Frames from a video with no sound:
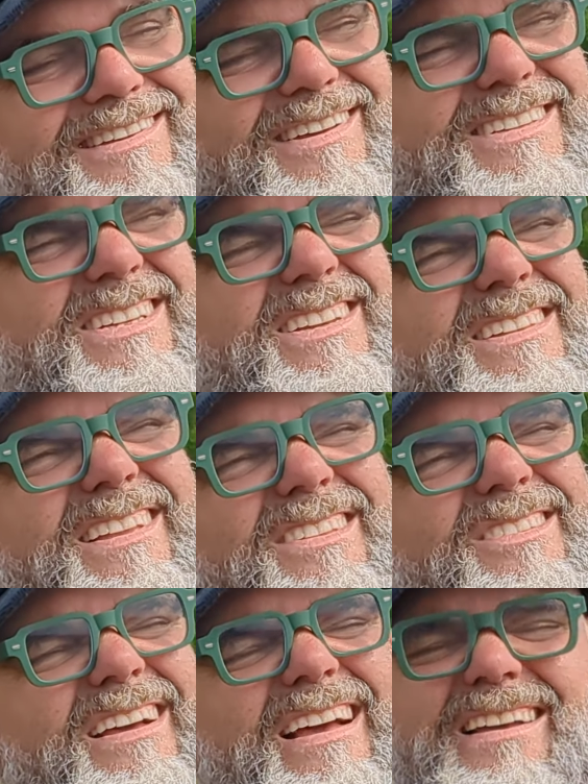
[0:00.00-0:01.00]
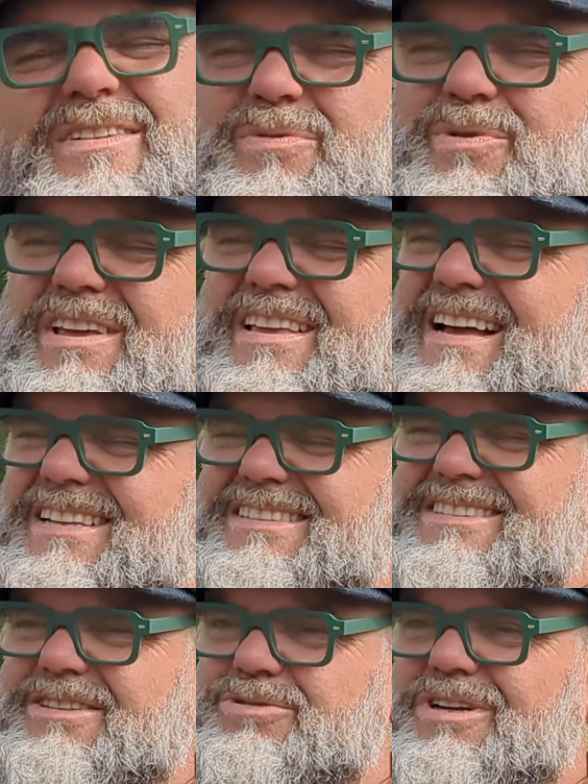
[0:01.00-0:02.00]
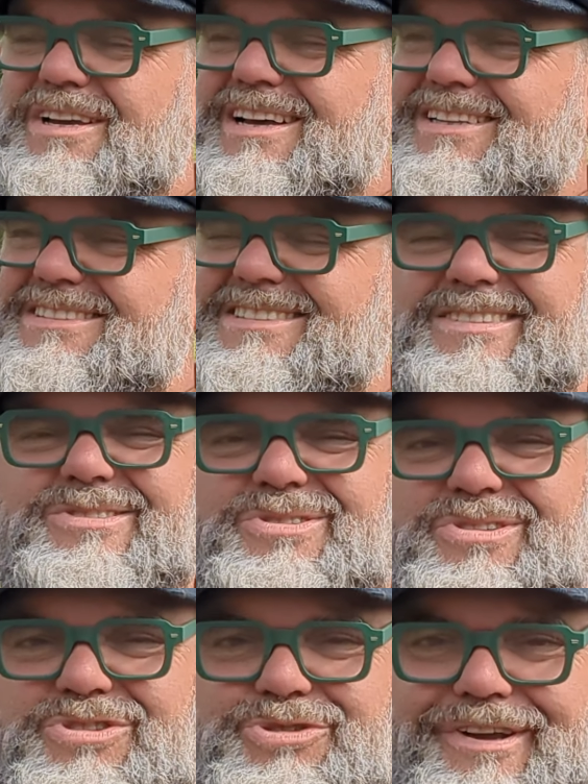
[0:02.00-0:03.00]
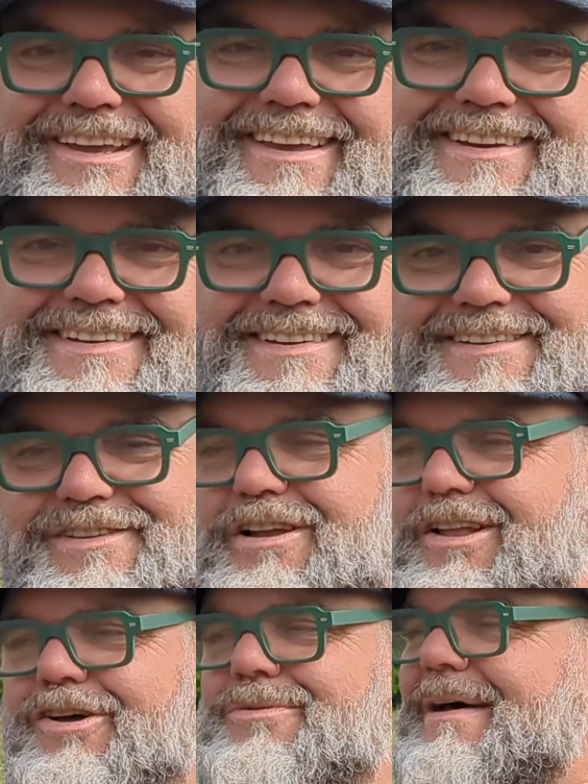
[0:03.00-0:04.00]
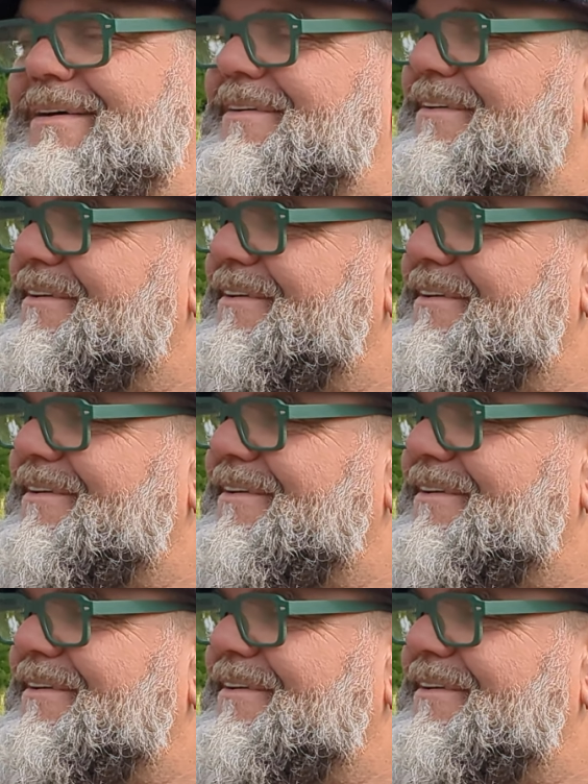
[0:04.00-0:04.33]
I said, why honeysuckle? Honeysuckle's not a tree. It's a climber.